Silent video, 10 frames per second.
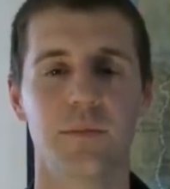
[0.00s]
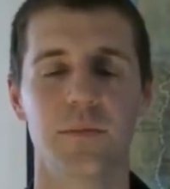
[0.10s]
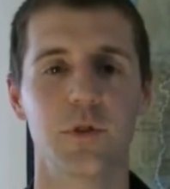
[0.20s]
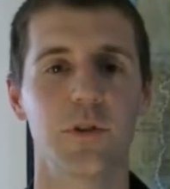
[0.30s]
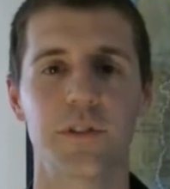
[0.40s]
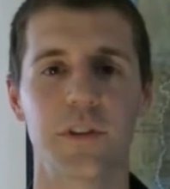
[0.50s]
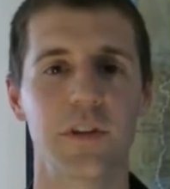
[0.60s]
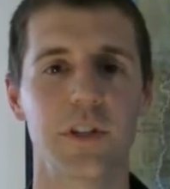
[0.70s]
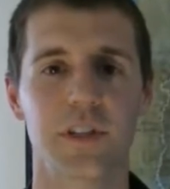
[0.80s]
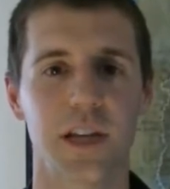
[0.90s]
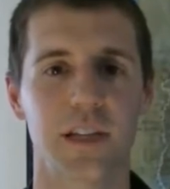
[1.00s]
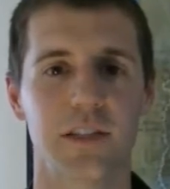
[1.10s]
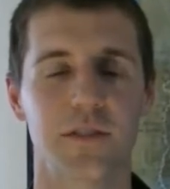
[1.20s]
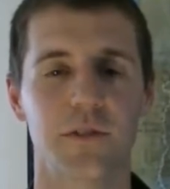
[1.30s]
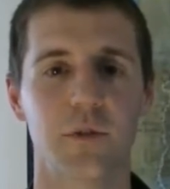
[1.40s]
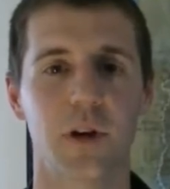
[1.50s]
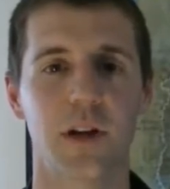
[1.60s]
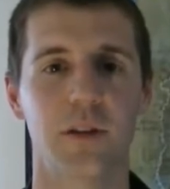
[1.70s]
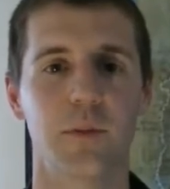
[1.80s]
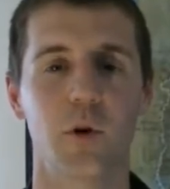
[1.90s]
Do it for 30 seconds if you want.
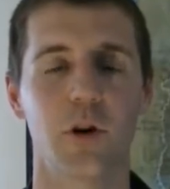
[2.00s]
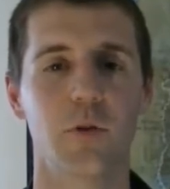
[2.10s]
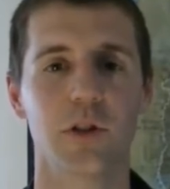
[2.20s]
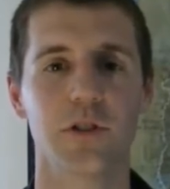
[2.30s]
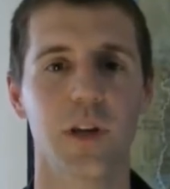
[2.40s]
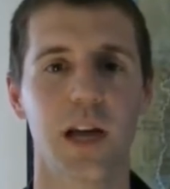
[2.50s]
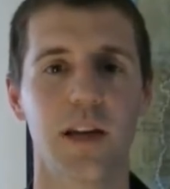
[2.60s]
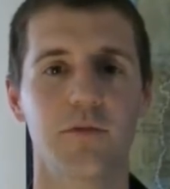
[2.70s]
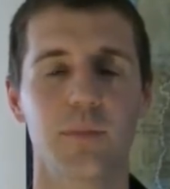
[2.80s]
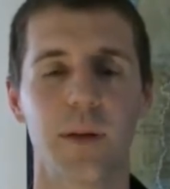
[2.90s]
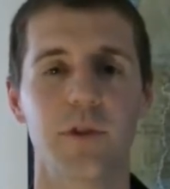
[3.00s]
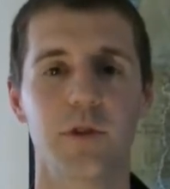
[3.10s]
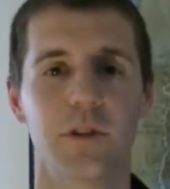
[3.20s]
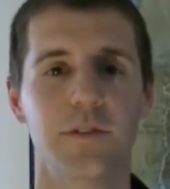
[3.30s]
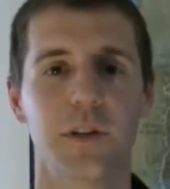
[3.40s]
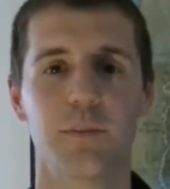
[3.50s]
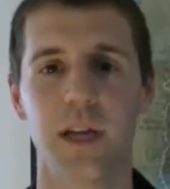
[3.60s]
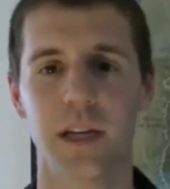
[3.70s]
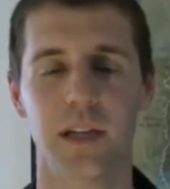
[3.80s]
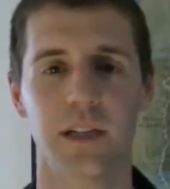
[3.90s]
The more warts you have, maybe do it for a
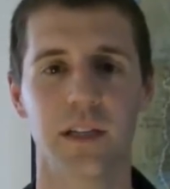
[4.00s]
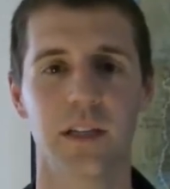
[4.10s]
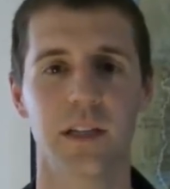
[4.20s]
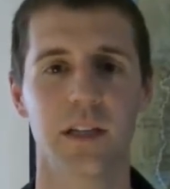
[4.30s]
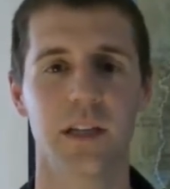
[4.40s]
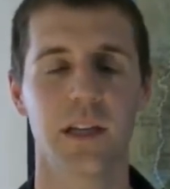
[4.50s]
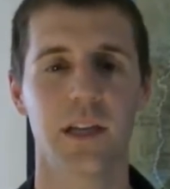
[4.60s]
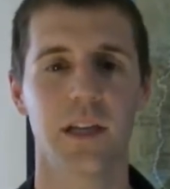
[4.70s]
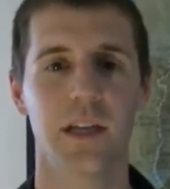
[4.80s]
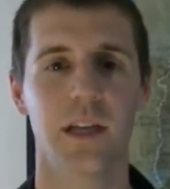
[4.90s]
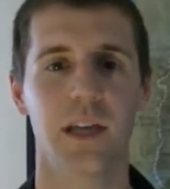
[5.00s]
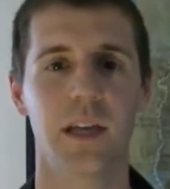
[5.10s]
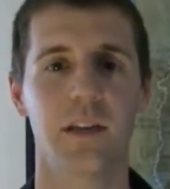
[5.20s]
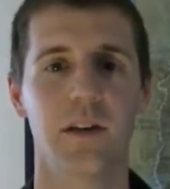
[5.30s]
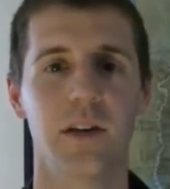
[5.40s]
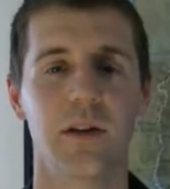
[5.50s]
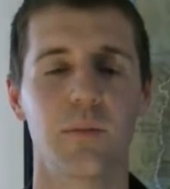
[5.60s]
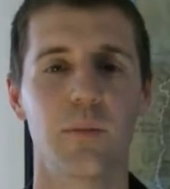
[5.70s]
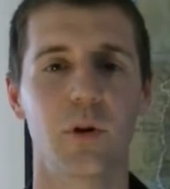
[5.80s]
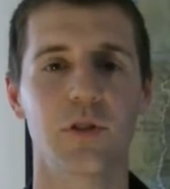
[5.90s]
minute. And the
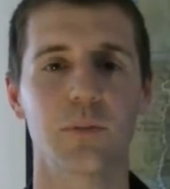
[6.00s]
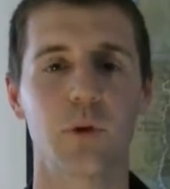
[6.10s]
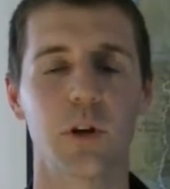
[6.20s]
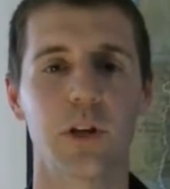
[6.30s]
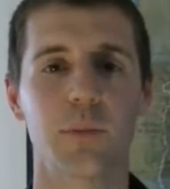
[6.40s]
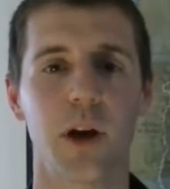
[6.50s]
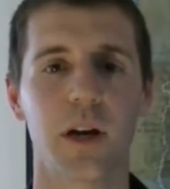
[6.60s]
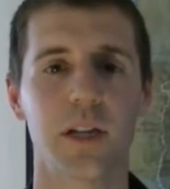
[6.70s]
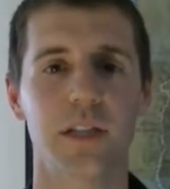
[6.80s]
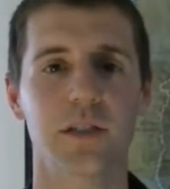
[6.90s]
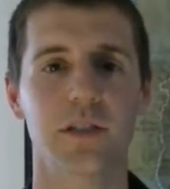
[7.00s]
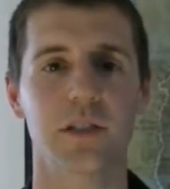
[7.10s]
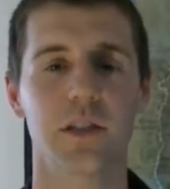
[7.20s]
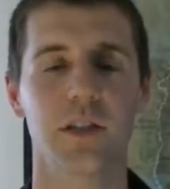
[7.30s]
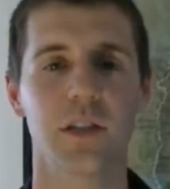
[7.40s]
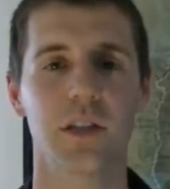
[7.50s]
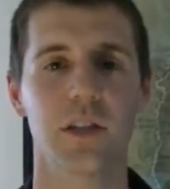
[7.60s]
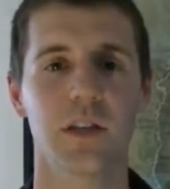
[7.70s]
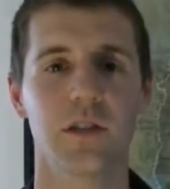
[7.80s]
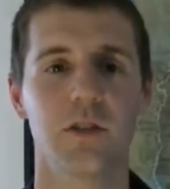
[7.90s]
most important part is
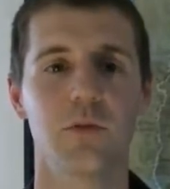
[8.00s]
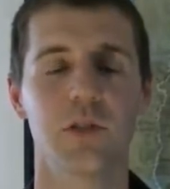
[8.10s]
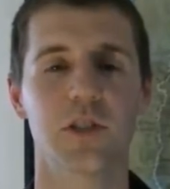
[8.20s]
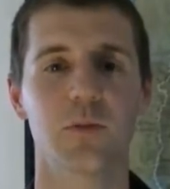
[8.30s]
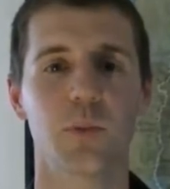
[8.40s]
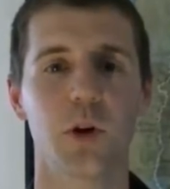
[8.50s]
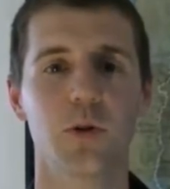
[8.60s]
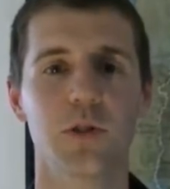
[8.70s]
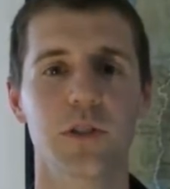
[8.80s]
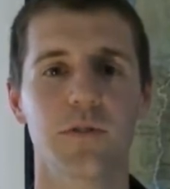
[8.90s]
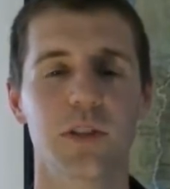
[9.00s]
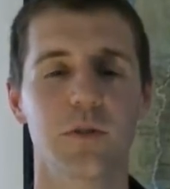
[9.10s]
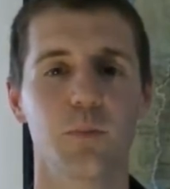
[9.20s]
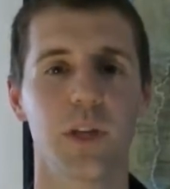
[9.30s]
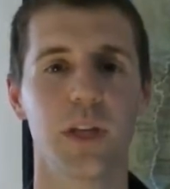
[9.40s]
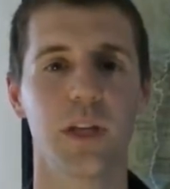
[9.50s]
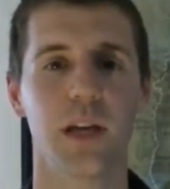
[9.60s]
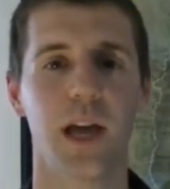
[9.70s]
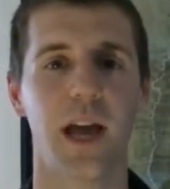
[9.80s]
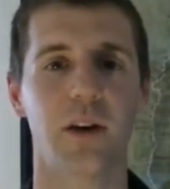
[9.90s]
you dispose of this bean
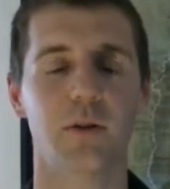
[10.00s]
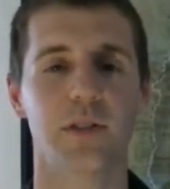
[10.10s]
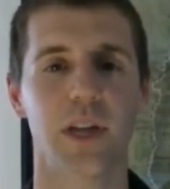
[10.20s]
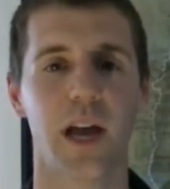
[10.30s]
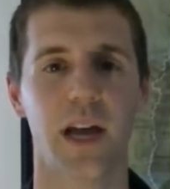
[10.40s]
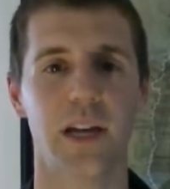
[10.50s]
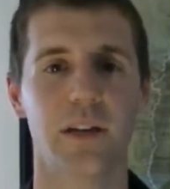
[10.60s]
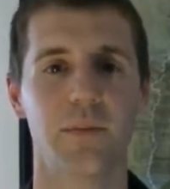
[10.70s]
outside.